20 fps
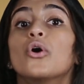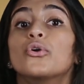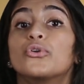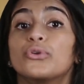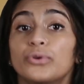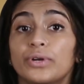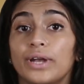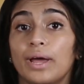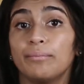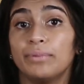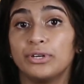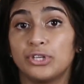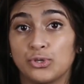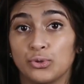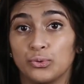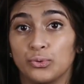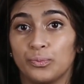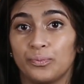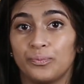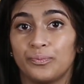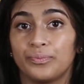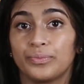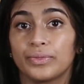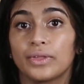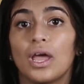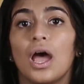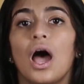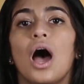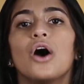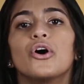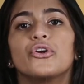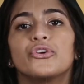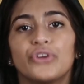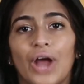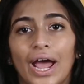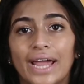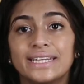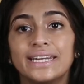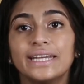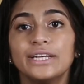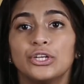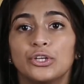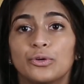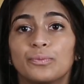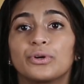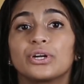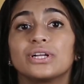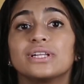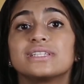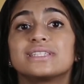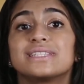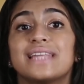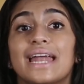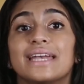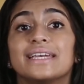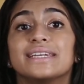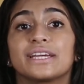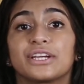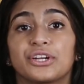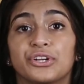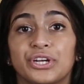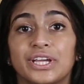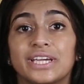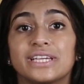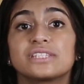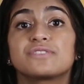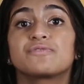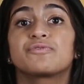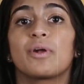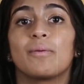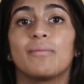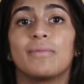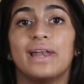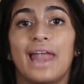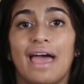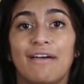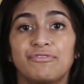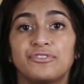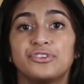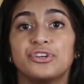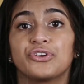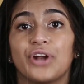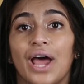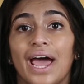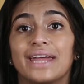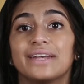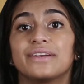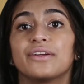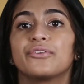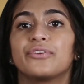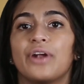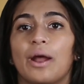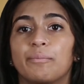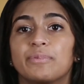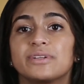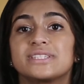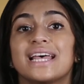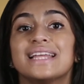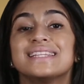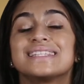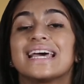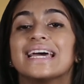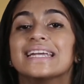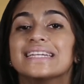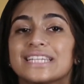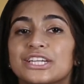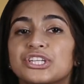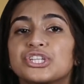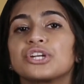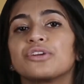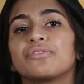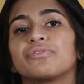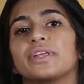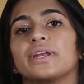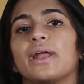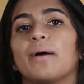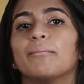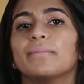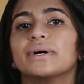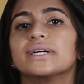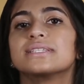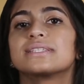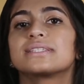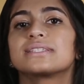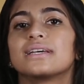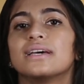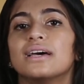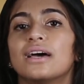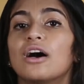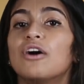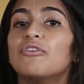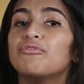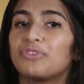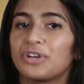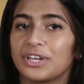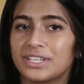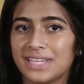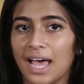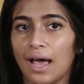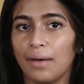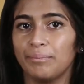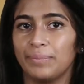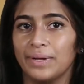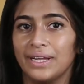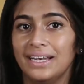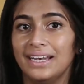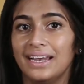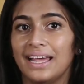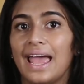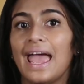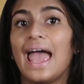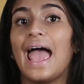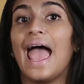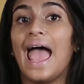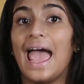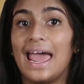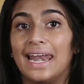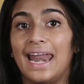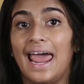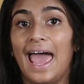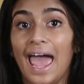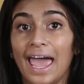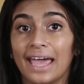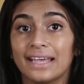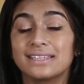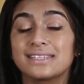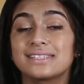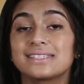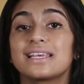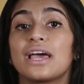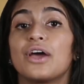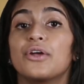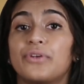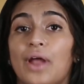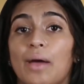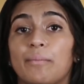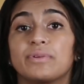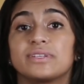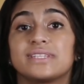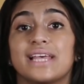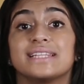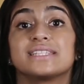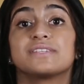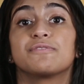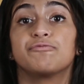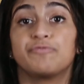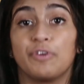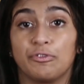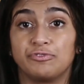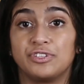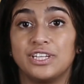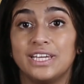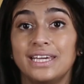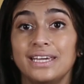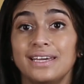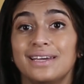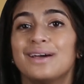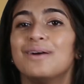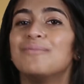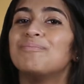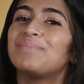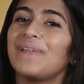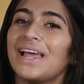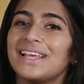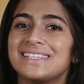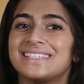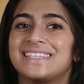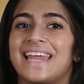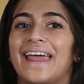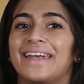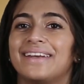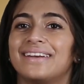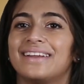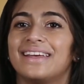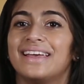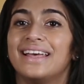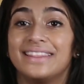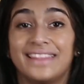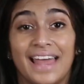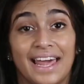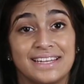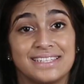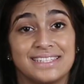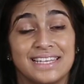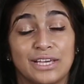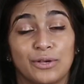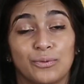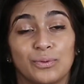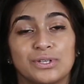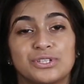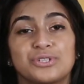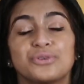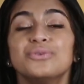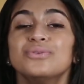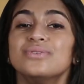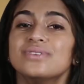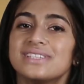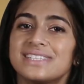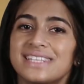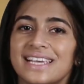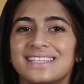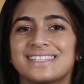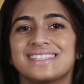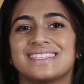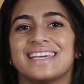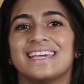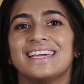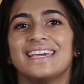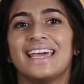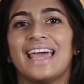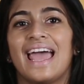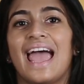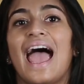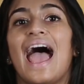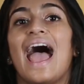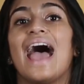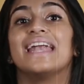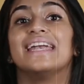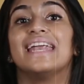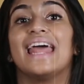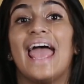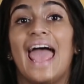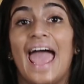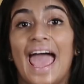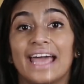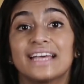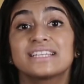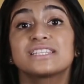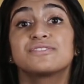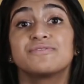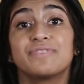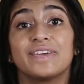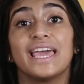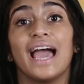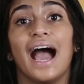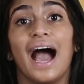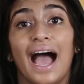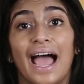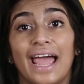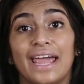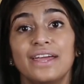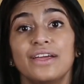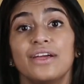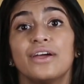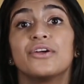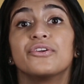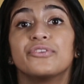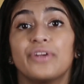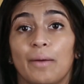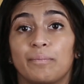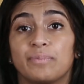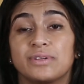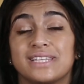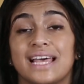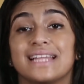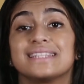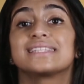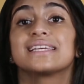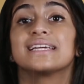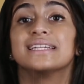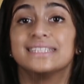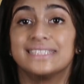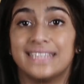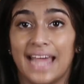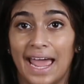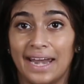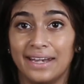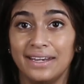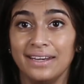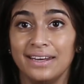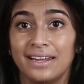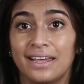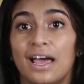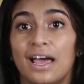Rule number 2. Writing numerals that decrease from left to right represents addition of the numbers. For example, LX represents 50 plus 10, that is equal to 60, and XVI represents 10